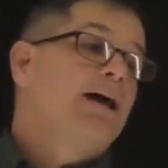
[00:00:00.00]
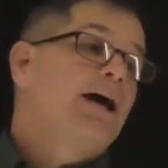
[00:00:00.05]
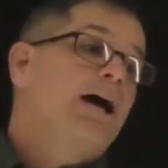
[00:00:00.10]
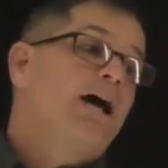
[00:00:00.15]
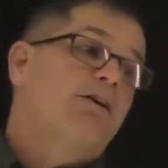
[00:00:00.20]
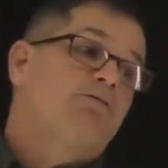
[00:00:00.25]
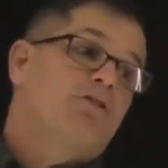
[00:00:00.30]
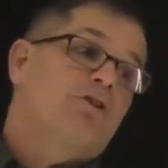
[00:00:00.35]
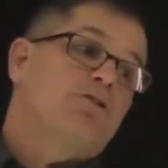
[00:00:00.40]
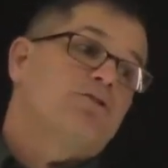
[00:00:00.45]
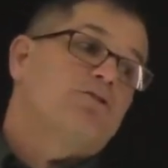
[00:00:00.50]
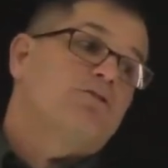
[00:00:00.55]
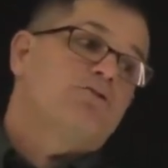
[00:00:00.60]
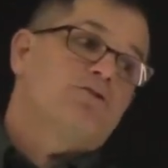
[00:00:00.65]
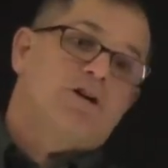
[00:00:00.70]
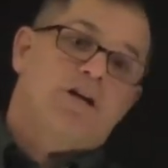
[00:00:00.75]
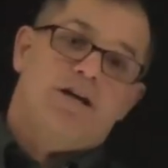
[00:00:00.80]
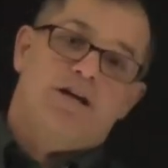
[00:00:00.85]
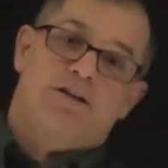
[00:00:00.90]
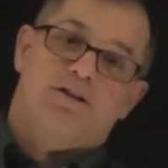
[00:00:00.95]
I've also
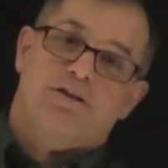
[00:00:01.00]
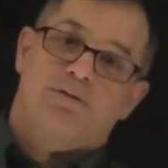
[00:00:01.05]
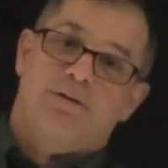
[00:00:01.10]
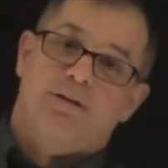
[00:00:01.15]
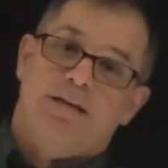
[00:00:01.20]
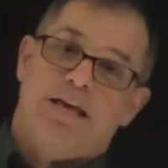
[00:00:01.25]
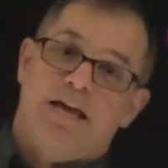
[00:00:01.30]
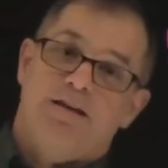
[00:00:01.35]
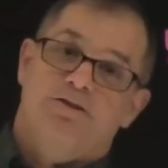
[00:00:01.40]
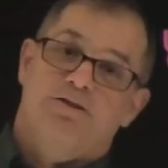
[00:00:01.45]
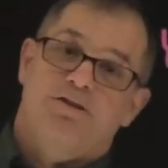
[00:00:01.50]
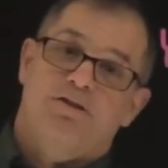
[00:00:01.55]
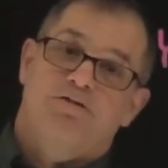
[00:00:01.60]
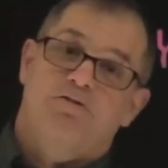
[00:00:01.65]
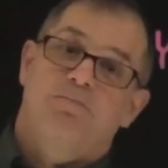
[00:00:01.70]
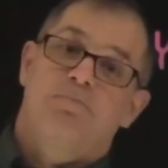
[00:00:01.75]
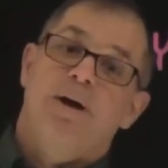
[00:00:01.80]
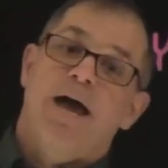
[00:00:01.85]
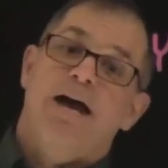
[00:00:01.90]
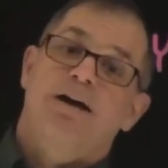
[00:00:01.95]
changed the
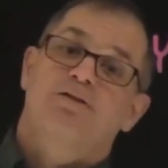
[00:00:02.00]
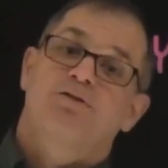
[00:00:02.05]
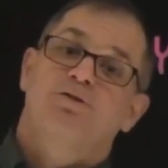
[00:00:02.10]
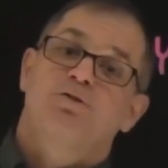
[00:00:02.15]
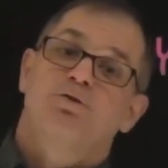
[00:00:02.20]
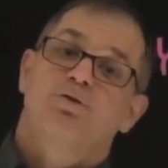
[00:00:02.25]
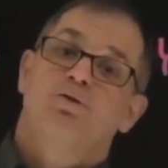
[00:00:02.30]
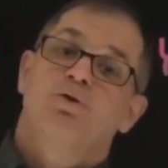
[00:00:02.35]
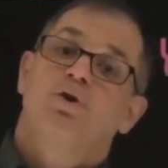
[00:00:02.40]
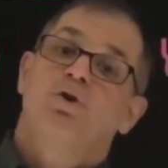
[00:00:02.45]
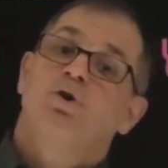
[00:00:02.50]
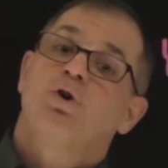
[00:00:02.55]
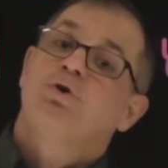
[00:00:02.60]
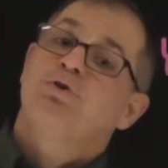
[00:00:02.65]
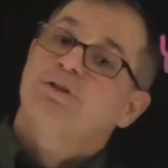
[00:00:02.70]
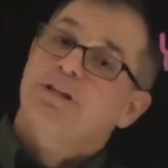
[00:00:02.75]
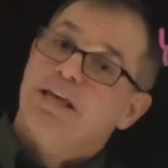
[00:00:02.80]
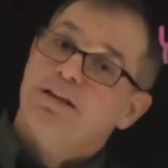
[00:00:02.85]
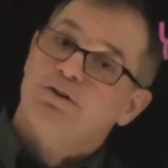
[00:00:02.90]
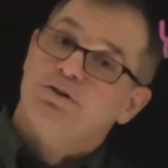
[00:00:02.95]
adjective back to
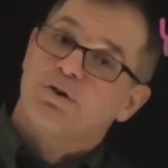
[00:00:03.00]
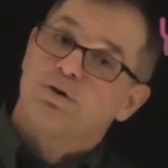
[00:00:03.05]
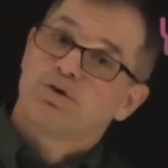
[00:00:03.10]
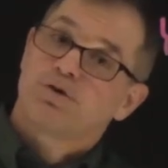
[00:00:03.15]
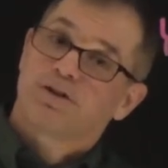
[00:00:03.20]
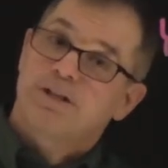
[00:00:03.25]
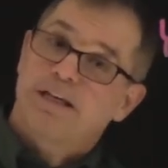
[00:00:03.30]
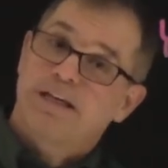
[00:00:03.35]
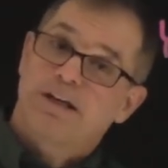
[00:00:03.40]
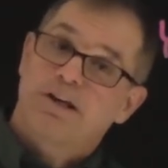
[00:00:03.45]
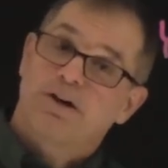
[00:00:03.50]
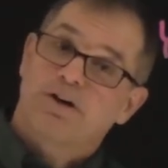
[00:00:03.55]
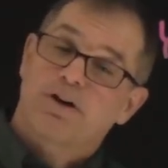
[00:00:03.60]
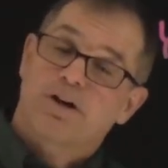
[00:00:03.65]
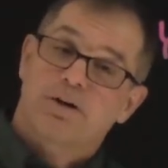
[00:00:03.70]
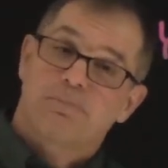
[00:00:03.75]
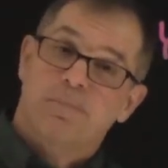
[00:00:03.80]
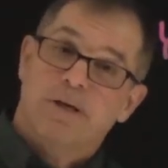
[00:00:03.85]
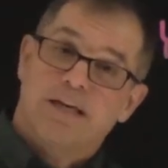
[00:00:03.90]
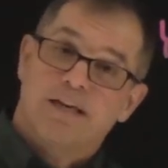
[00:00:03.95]
contento, singular,
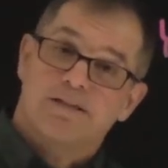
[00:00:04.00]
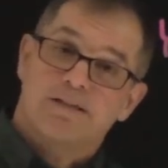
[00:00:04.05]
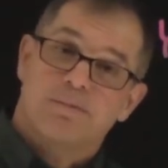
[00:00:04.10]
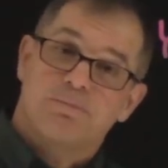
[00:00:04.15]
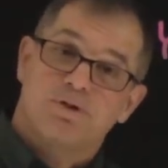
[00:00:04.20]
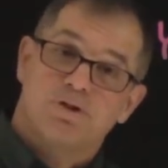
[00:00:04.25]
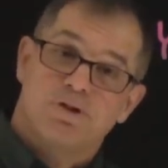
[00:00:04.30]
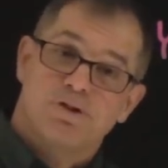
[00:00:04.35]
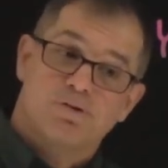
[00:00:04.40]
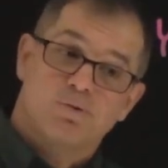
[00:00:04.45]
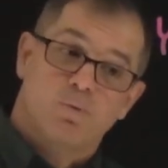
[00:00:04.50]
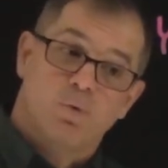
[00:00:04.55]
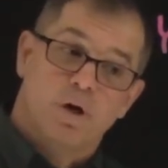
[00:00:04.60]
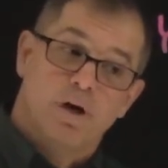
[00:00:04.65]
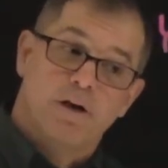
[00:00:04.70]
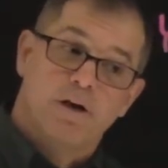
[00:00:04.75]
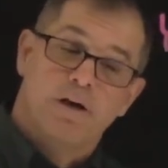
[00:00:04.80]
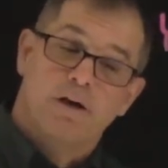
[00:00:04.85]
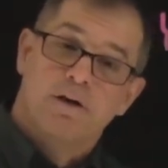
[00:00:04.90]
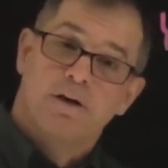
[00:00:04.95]
because I'm just
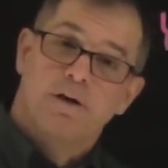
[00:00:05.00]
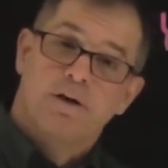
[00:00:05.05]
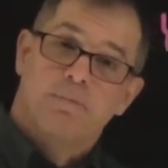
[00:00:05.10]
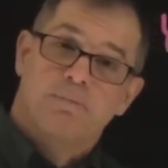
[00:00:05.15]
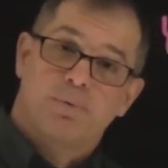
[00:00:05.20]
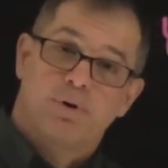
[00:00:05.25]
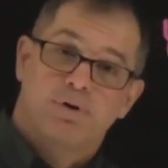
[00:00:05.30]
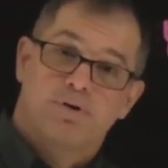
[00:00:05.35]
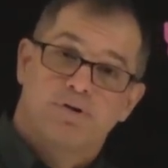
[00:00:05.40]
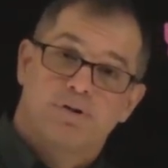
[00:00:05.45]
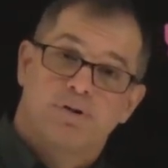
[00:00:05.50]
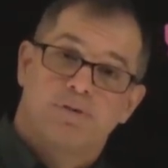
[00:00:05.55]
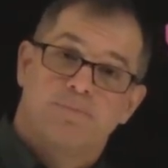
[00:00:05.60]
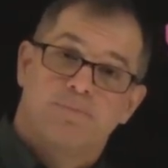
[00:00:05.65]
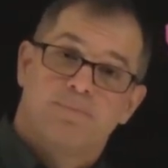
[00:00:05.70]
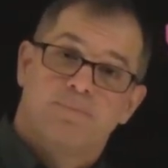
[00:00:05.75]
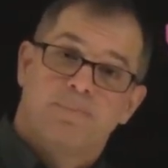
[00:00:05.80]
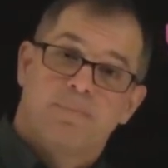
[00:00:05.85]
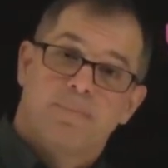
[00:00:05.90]
one person.